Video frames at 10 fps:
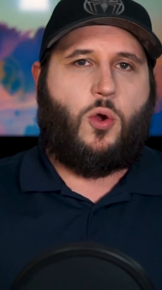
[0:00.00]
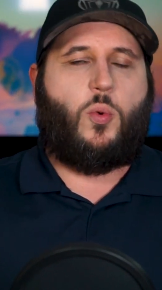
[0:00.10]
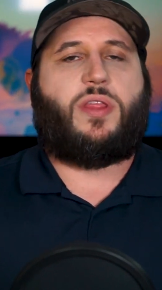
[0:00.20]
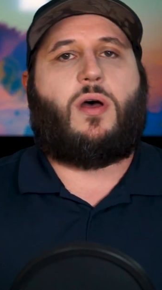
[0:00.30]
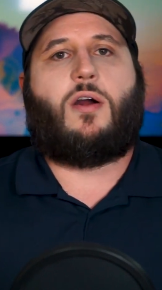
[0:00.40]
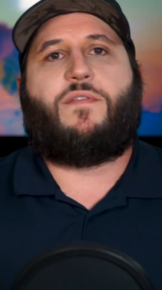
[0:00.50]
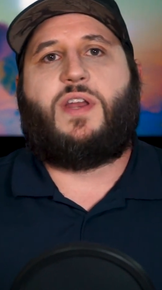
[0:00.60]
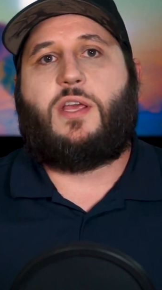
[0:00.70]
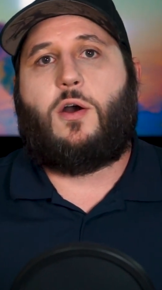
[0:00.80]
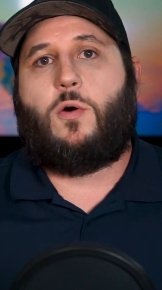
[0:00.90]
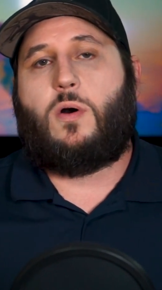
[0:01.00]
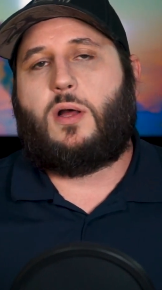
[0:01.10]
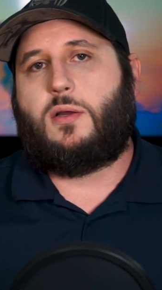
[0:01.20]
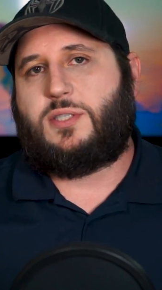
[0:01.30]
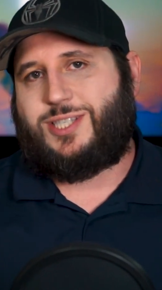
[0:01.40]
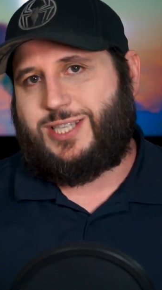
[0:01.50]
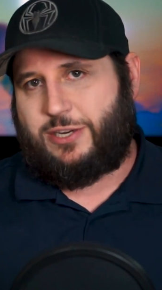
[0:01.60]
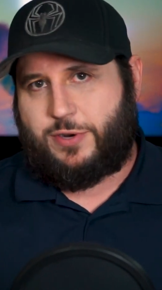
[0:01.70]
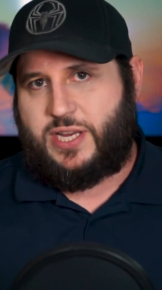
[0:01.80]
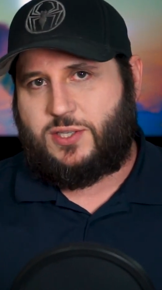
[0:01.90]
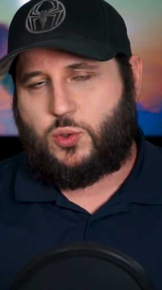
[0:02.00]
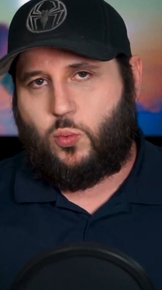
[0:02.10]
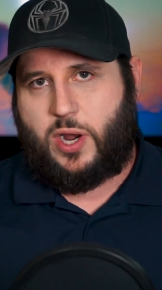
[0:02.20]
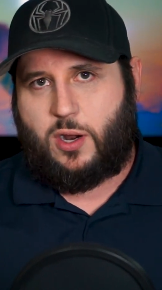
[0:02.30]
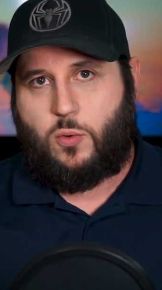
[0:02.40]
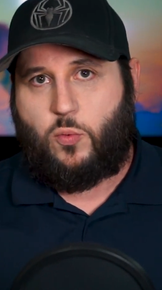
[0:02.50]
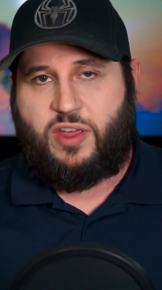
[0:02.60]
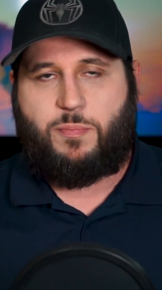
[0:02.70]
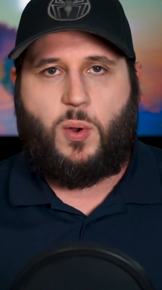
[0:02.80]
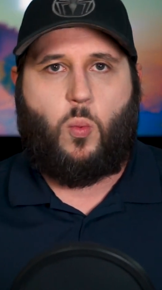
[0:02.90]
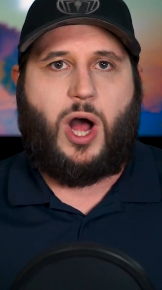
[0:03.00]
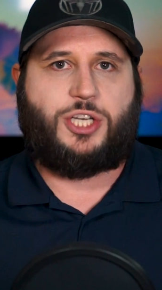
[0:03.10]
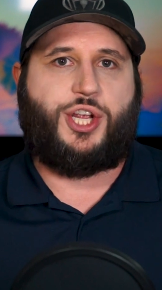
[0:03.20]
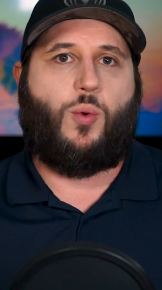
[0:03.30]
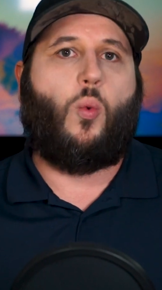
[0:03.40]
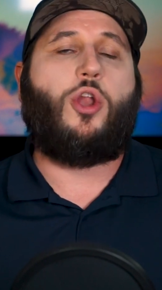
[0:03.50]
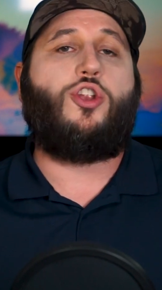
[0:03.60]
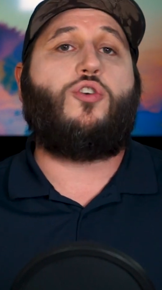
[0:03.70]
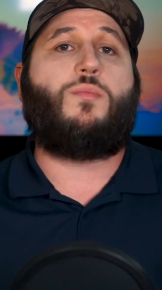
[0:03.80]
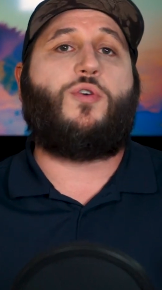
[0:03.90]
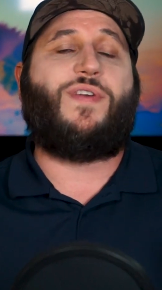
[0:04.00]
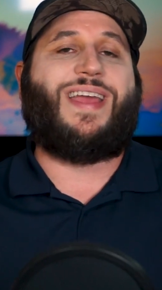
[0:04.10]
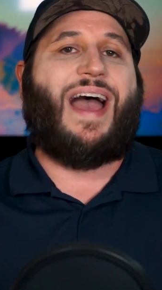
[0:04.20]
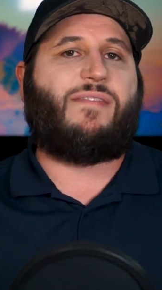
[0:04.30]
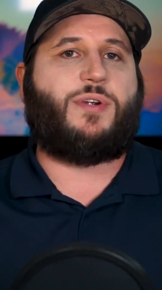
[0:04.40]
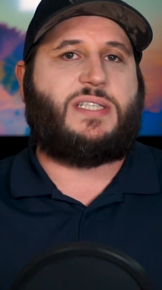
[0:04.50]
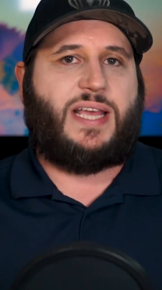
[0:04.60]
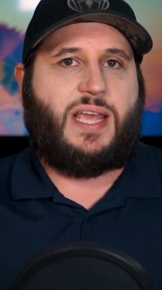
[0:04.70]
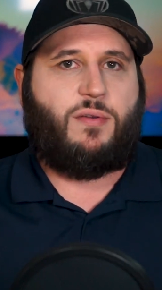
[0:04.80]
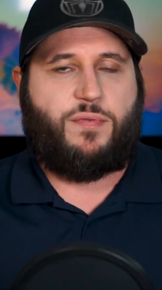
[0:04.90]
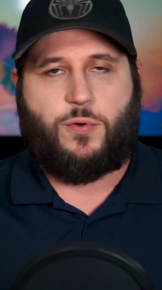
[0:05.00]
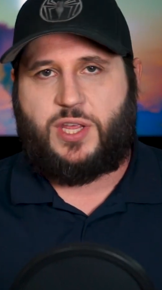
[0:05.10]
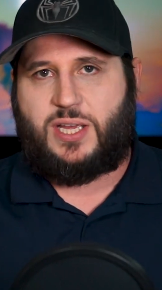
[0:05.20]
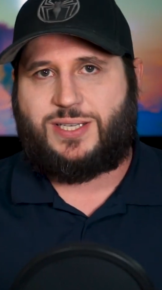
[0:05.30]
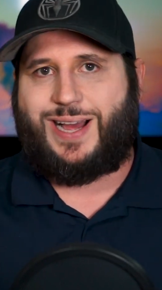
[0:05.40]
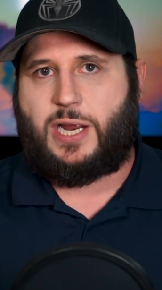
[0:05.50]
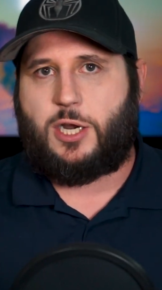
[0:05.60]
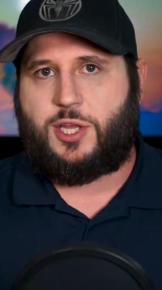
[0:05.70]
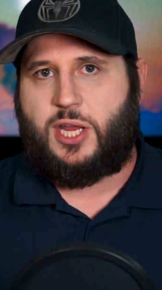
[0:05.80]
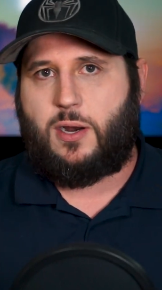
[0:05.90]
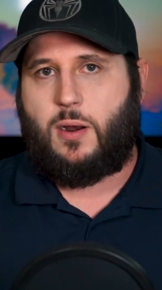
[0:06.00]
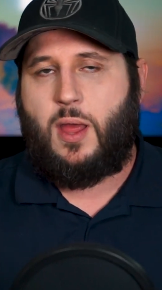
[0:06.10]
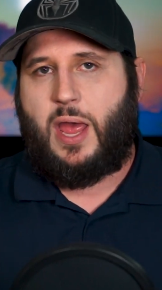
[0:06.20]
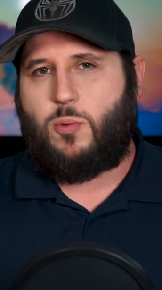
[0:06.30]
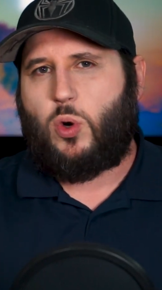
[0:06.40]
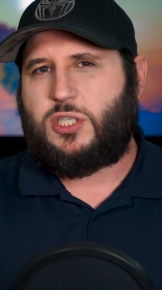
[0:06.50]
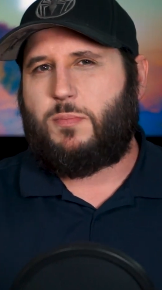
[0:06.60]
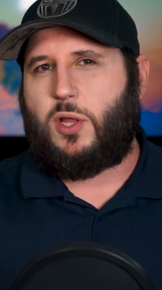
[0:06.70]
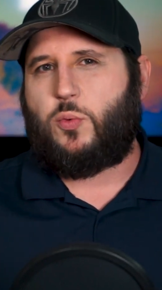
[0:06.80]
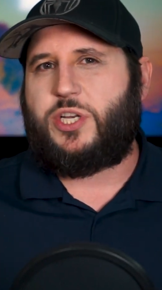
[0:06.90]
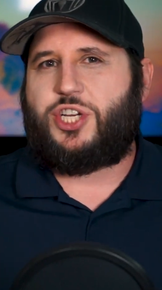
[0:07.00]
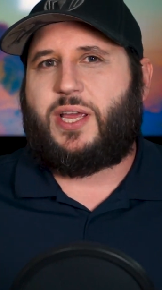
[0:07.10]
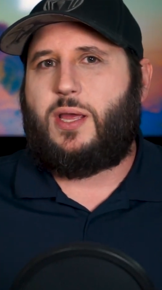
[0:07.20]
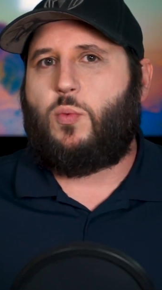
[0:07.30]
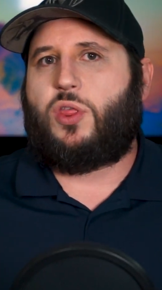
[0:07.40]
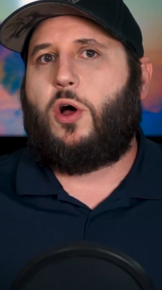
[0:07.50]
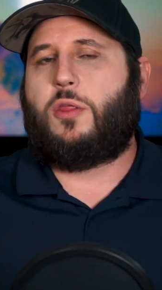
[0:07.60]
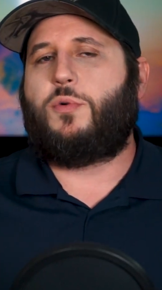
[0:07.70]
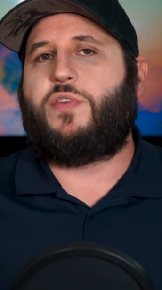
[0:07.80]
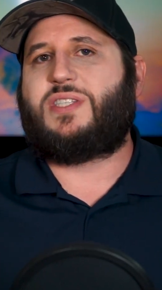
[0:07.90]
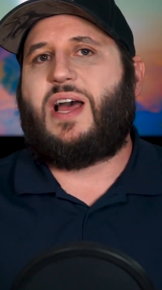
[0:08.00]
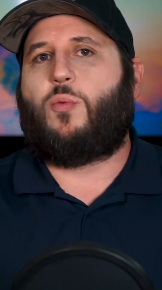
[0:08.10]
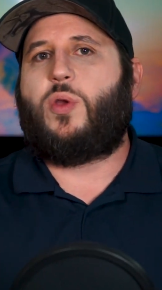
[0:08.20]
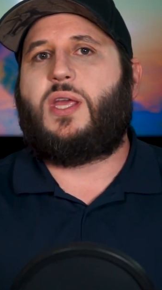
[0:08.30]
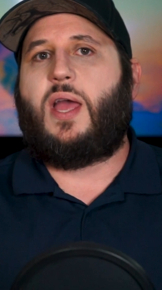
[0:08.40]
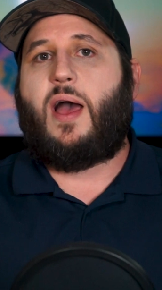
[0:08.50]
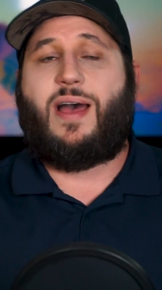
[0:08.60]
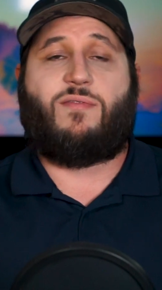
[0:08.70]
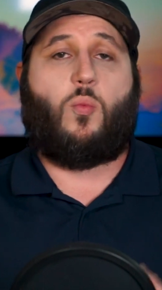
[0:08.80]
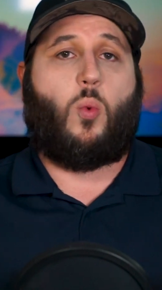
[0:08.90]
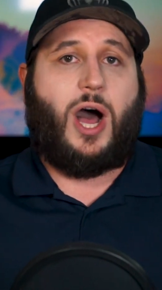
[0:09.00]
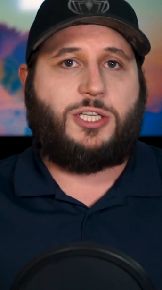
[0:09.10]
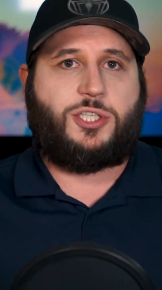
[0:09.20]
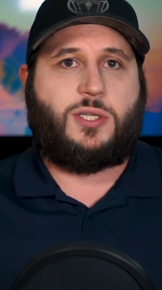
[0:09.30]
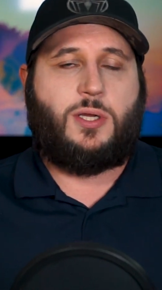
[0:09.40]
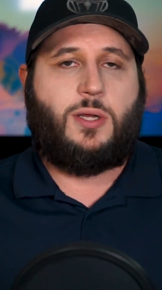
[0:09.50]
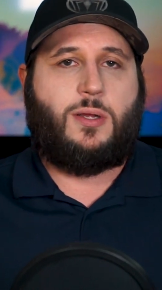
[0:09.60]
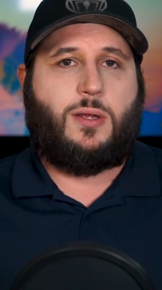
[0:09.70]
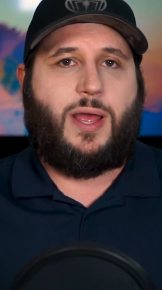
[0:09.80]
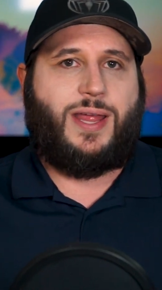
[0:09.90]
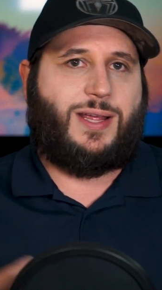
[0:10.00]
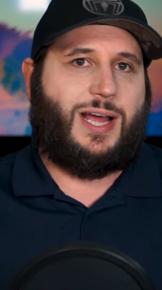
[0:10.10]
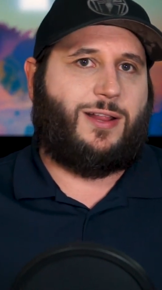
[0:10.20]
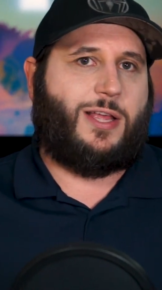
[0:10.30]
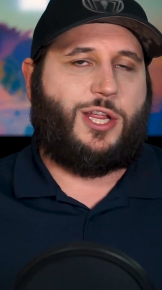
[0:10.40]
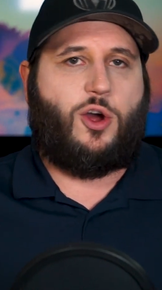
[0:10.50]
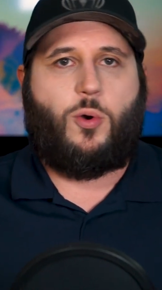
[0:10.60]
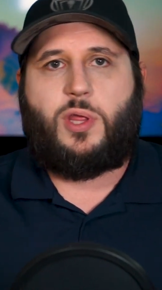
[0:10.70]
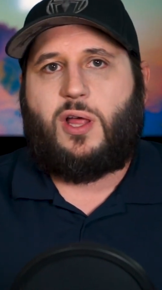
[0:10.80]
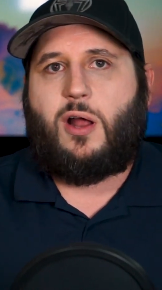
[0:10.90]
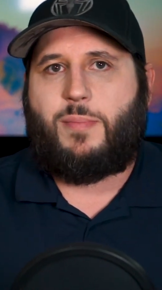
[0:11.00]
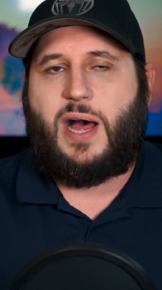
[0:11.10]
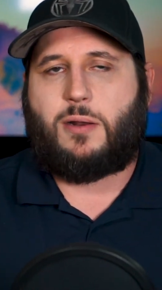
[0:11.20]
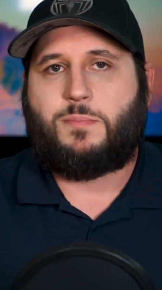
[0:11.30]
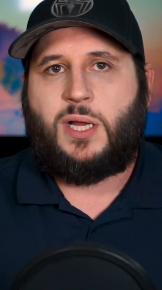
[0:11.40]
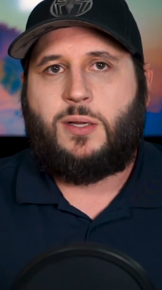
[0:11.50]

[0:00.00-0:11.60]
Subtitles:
with our video series where we have been watching one new movie every day for the entire year. And once a month, we check in with all the movies that we have watched and kind of let you know what we thought about them.